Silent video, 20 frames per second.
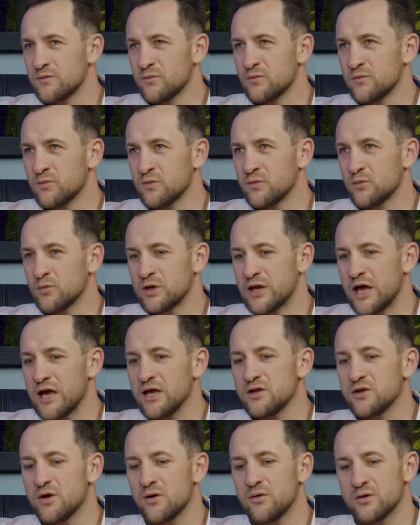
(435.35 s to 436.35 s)
What I
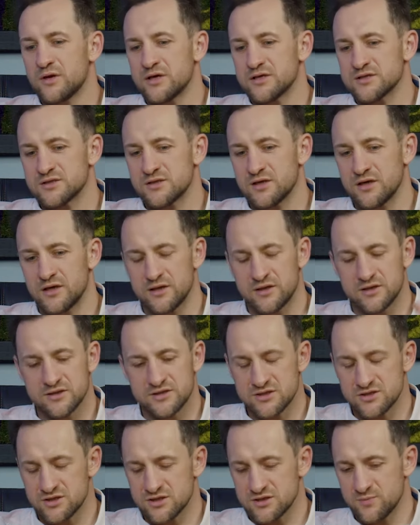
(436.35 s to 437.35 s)
notice, and this
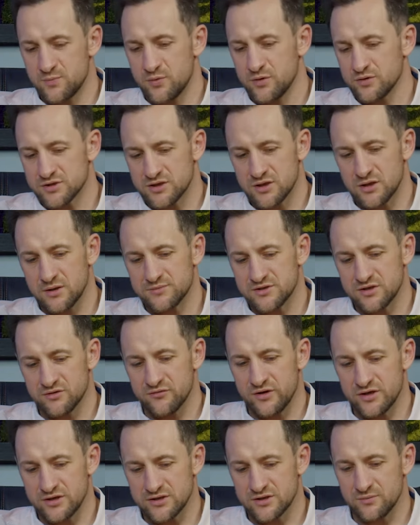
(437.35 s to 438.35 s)
is just personal
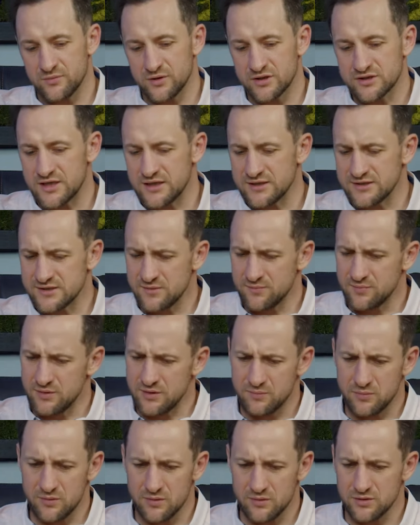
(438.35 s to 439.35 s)
observation, because I see
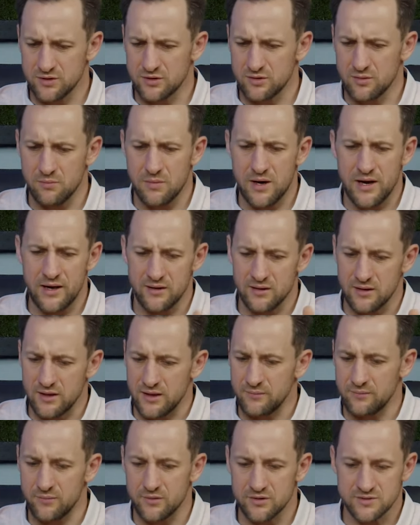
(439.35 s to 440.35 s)
people, you know, buying
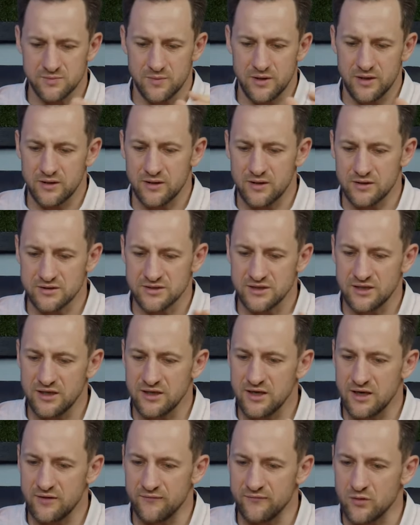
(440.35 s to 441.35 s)
Lambos, buying cars, and I
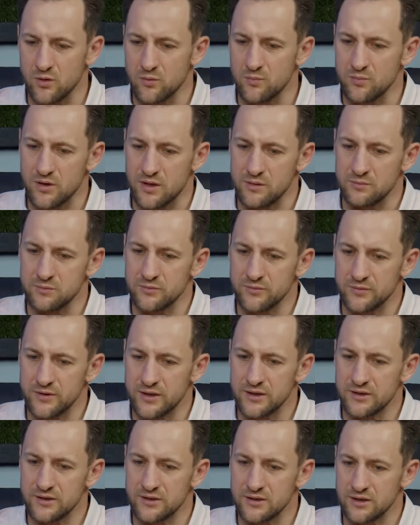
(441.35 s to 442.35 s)
have no problem with
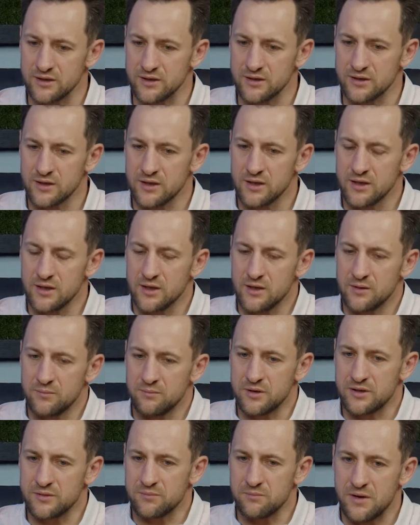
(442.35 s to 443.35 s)
that. Like,
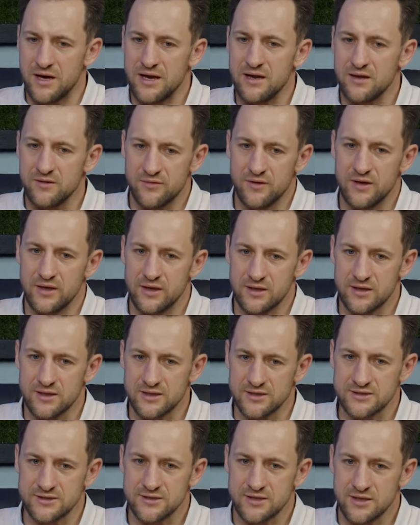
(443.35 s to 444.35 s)
but my thing
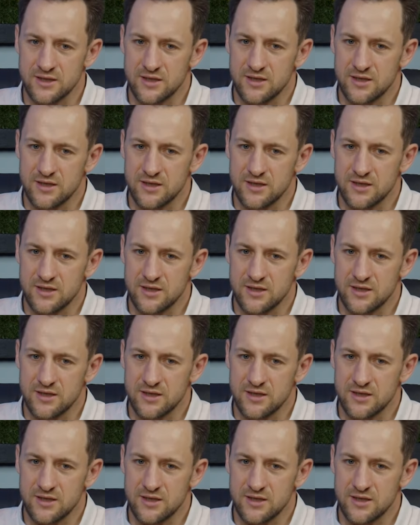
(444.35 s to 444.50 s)
is,